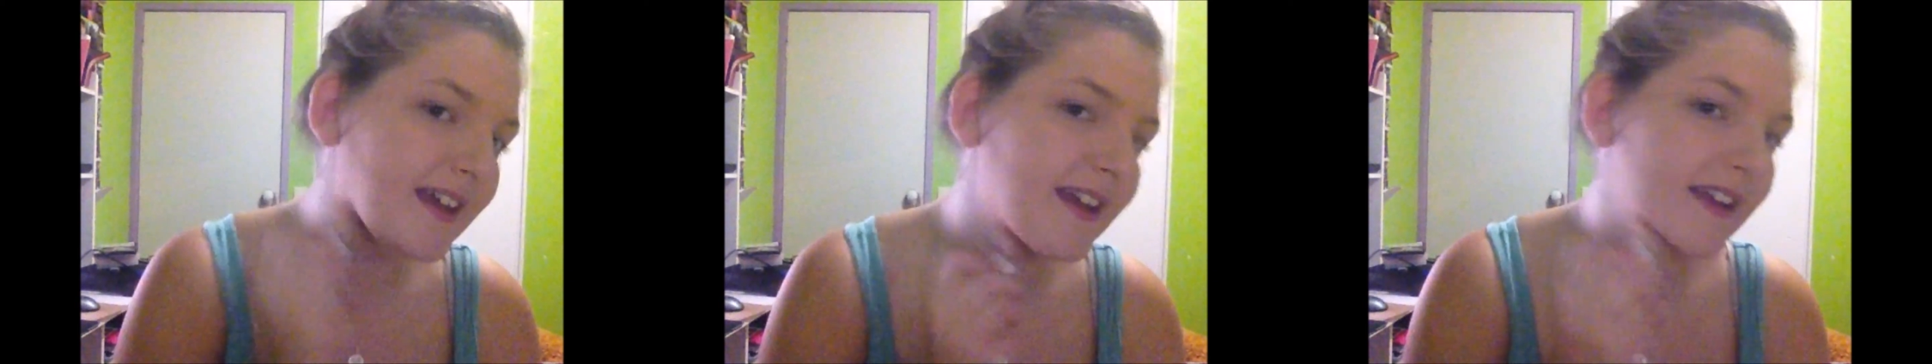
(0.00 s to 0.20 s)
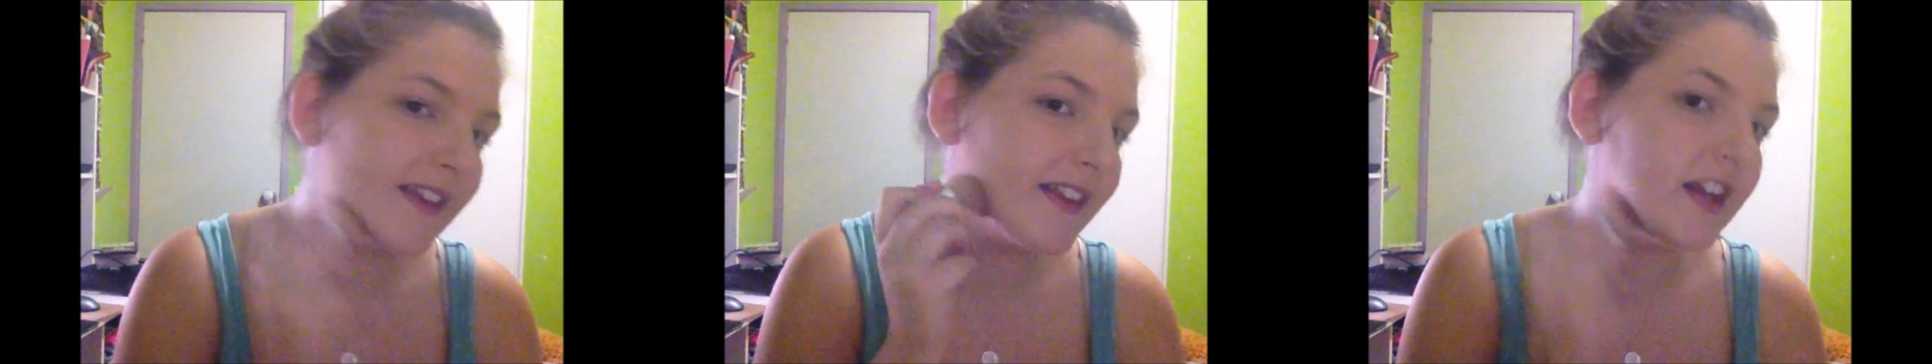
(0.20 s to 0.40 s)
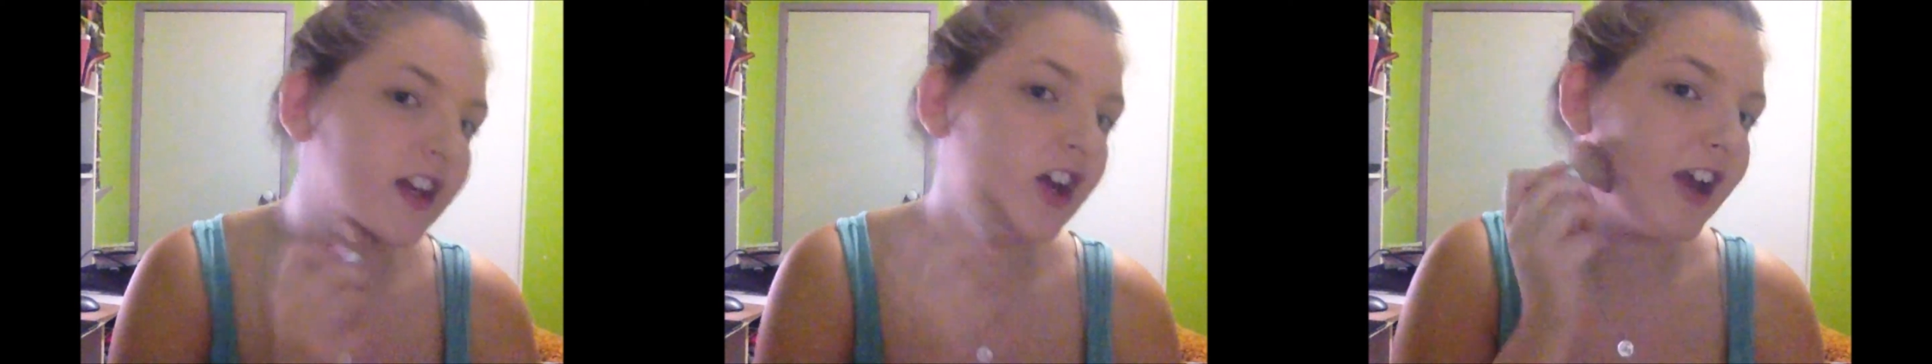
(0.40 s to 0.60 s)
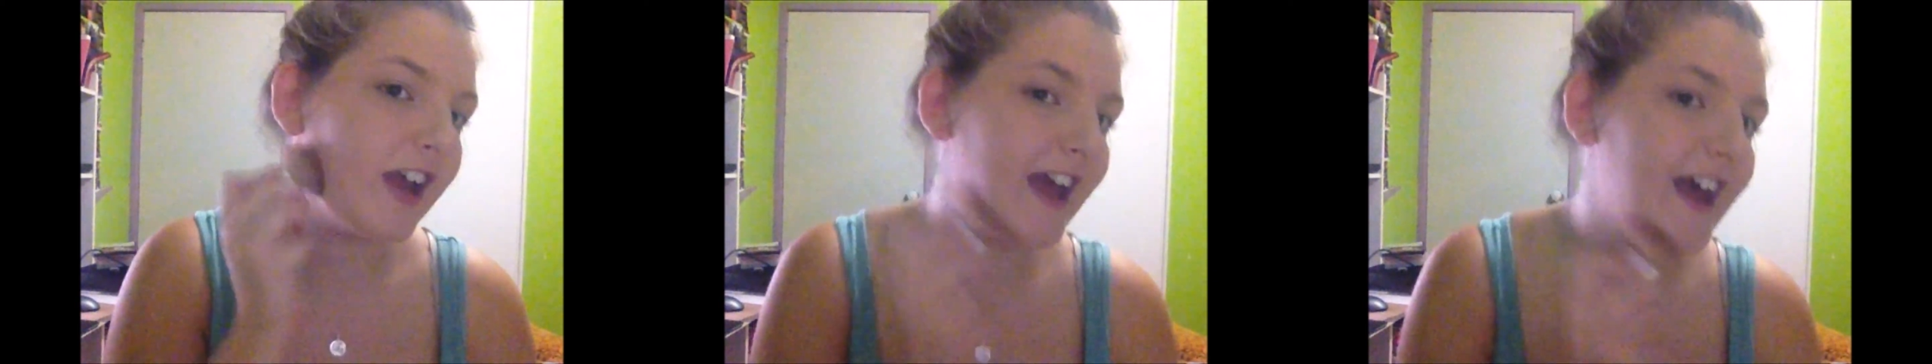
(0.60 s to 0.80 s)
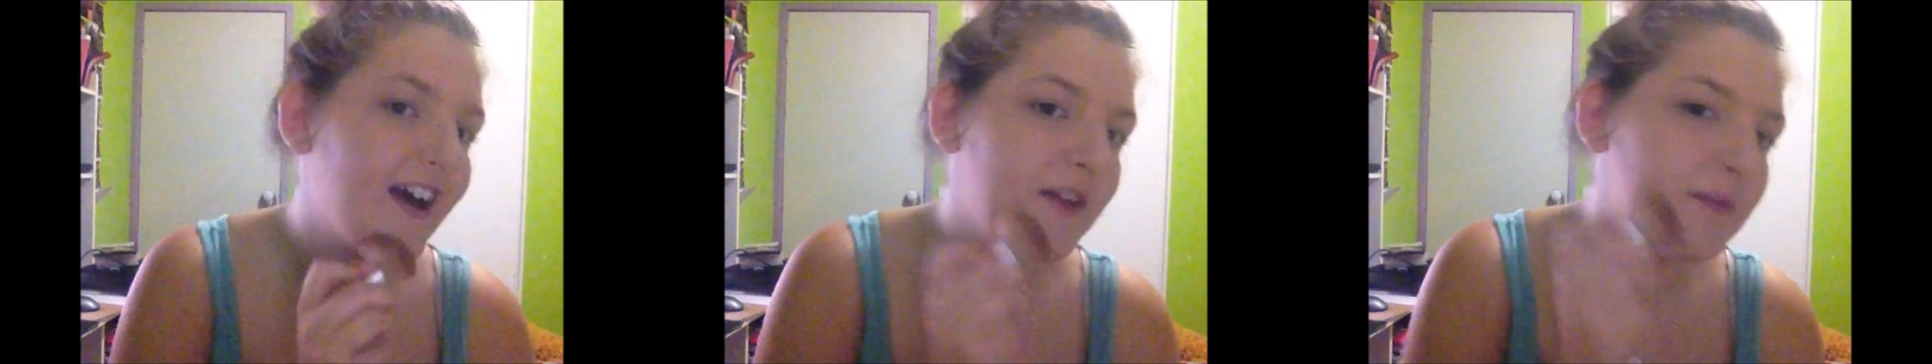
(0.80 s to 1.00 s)
I go
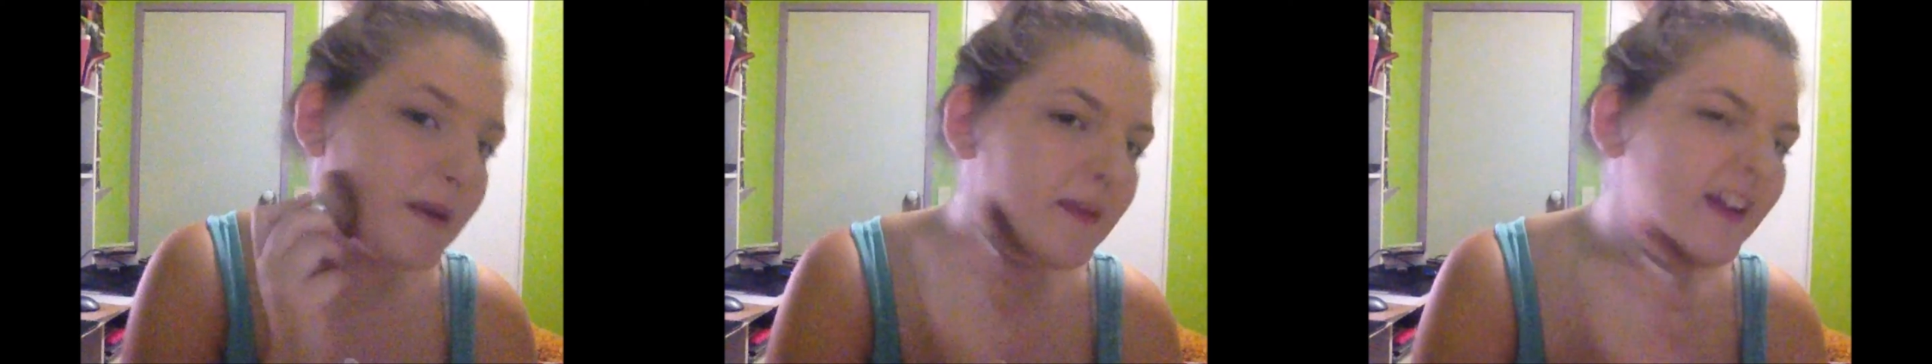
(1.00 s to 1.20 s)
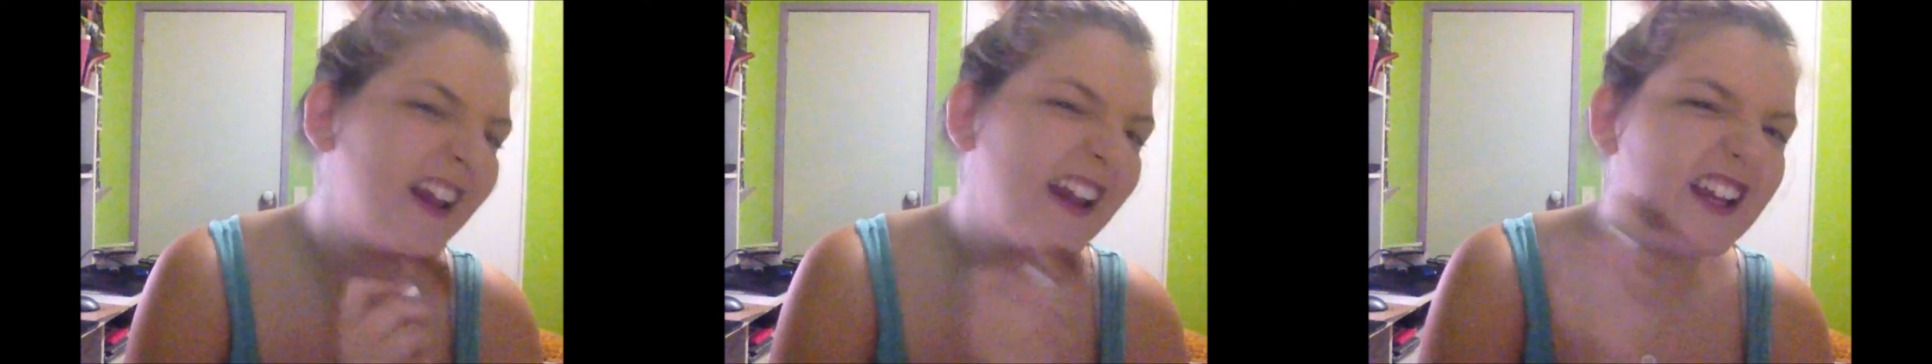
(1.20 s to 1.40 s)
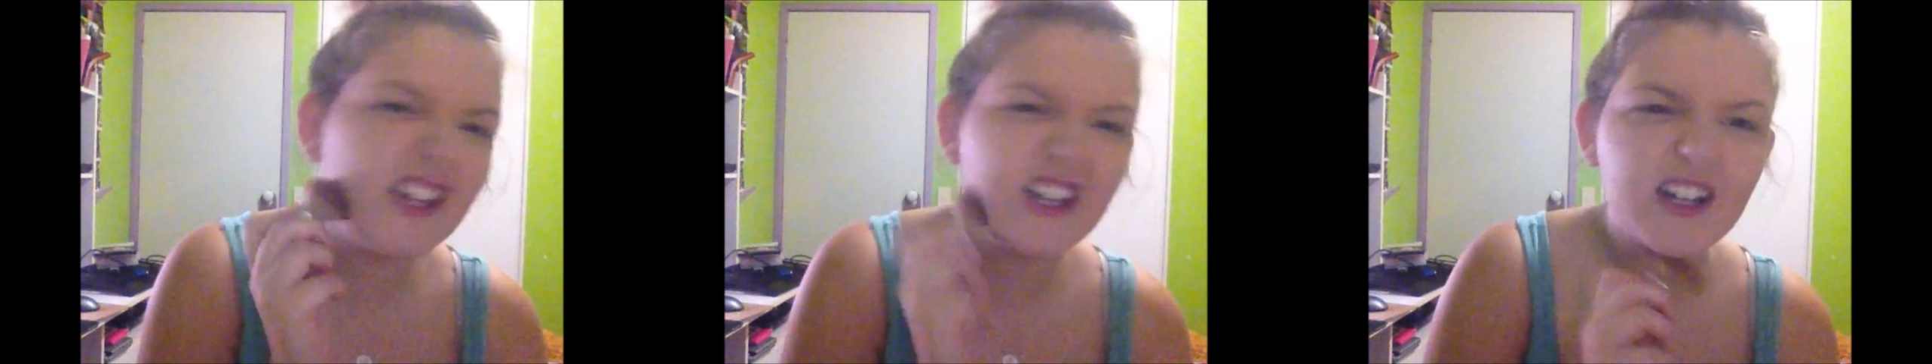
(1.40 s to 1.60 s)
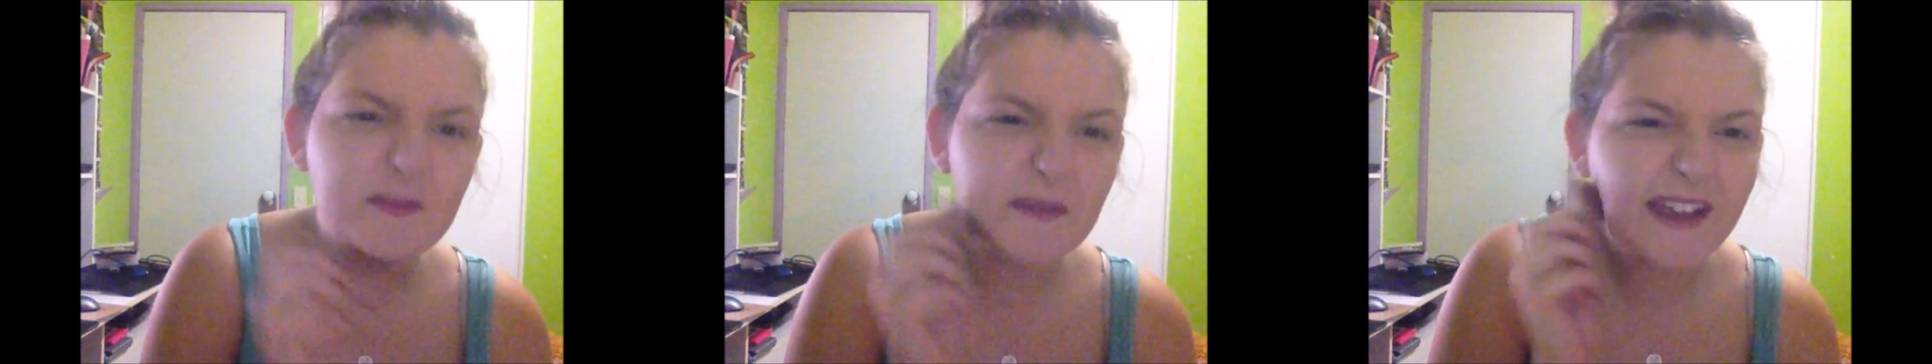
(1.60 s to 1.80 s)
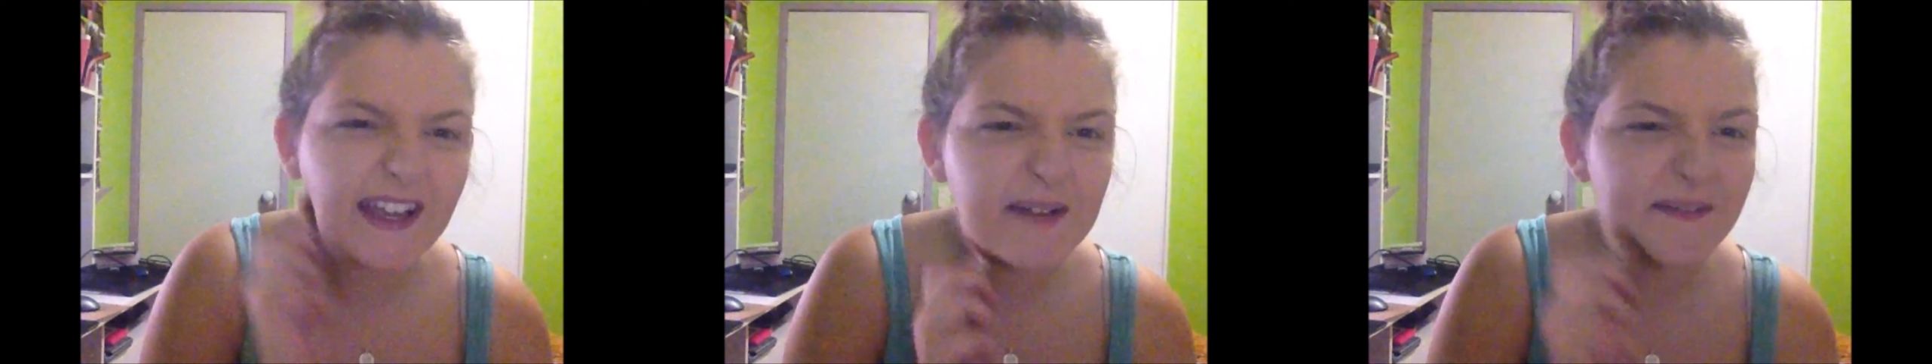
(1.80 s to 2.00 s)
out and be like, you could
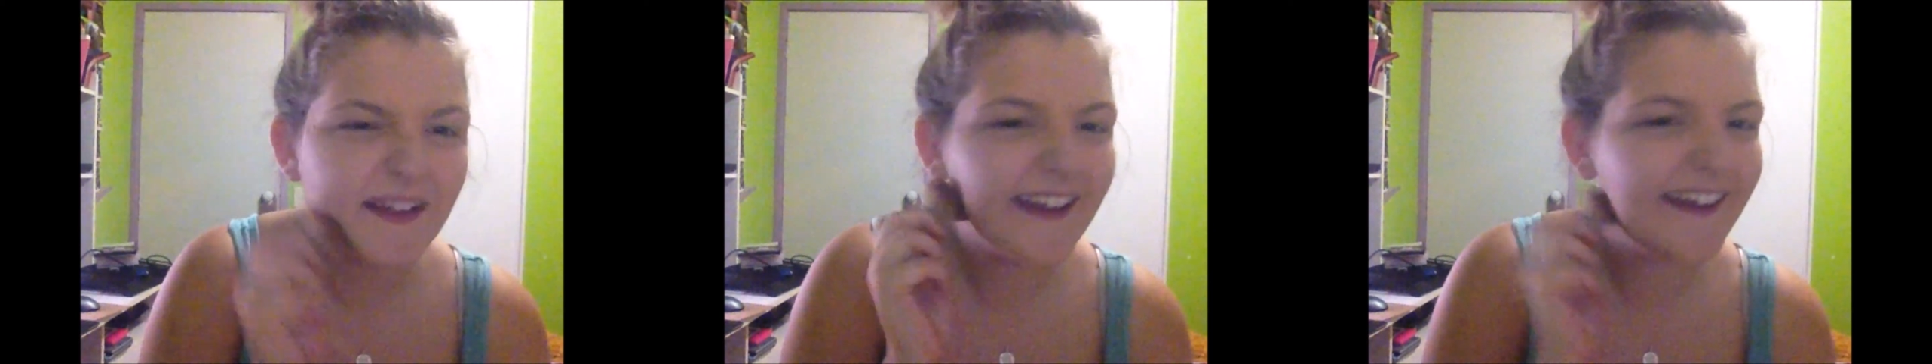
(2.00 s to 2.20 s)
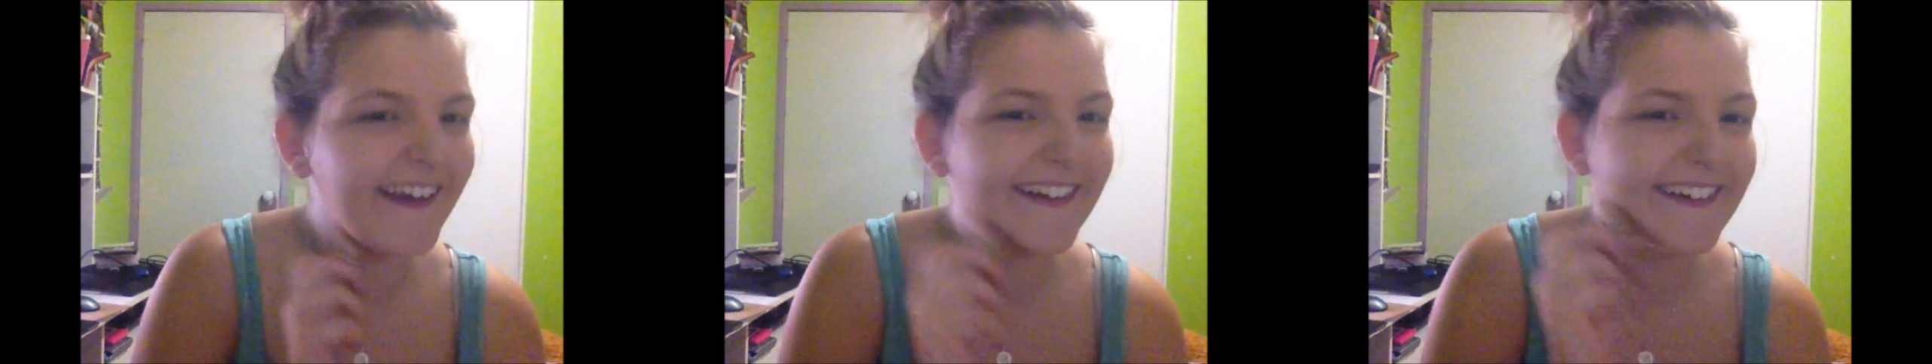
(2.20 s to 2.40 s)
make a line.